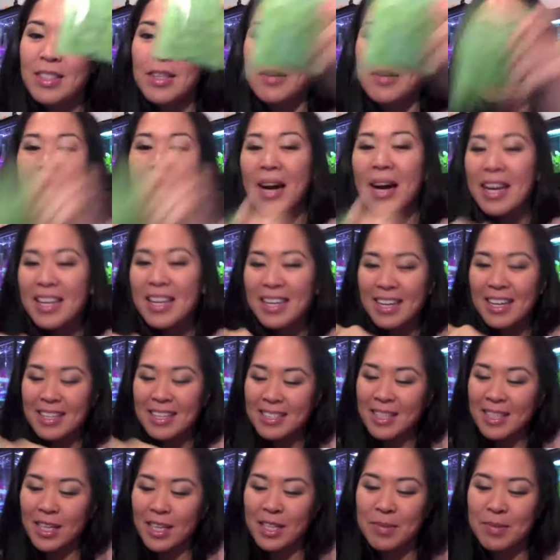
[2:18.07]
My gut
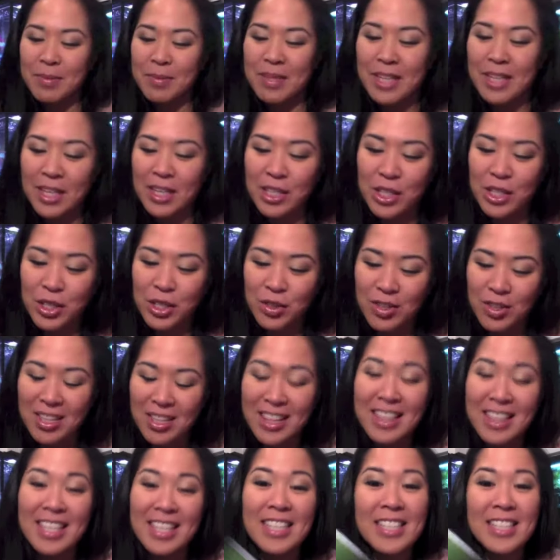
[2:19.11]
tells me that I should drink
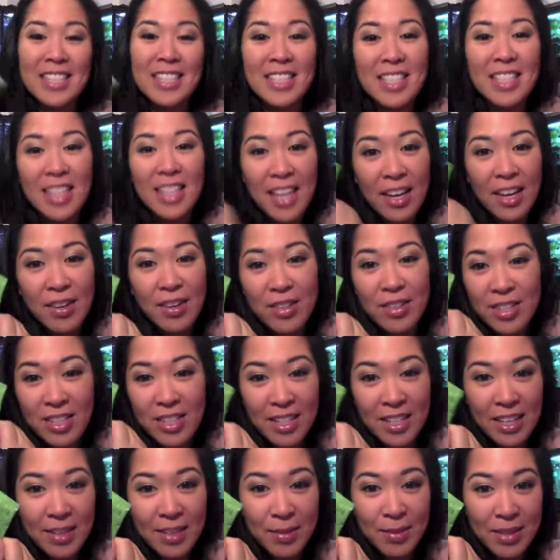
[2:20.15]
this later
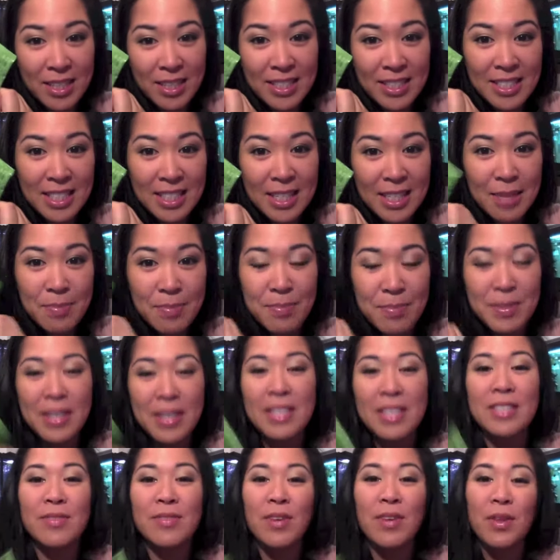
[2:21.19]
tonight when I sleep
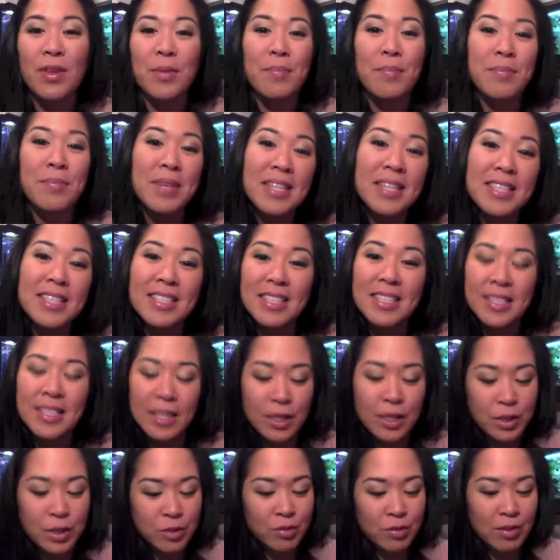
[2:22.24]
because of all the mint and the
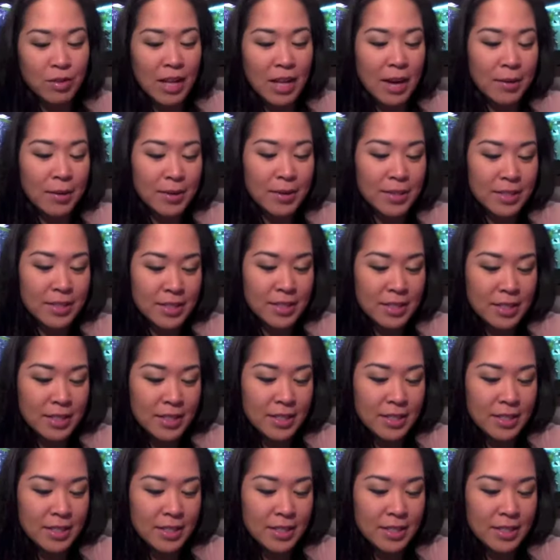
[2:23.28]
elderflowers.